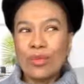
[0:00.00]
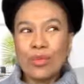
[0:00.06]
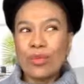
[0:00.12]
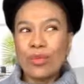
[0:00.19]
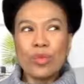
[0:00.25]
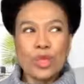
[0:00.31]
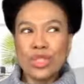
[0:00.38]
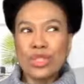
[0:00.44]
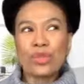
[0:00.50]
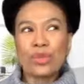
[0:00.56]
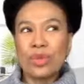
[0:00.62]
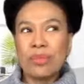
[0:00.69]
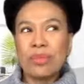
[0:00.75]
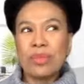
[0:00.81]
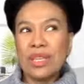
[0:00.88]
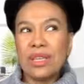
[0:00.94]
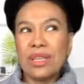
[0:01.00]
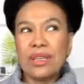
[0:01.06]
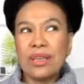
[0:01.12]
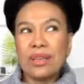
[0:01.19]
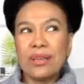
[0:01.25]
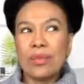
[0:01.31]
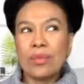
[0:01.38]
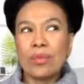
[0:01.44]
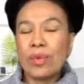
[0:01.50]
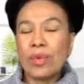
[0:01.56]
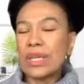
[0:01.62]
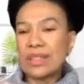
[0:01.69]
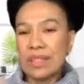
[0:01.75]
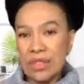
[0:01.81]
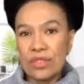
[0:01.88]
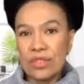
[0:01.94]
we shouldn't be
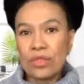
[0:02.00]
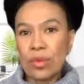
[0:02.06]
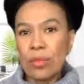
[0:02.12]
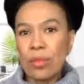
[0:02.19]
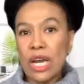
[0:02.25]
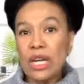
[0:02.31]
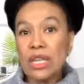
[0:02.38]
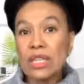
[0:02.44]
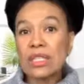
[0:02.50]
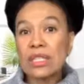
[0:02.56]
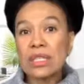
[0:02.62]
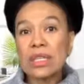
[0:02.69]
wasting so much.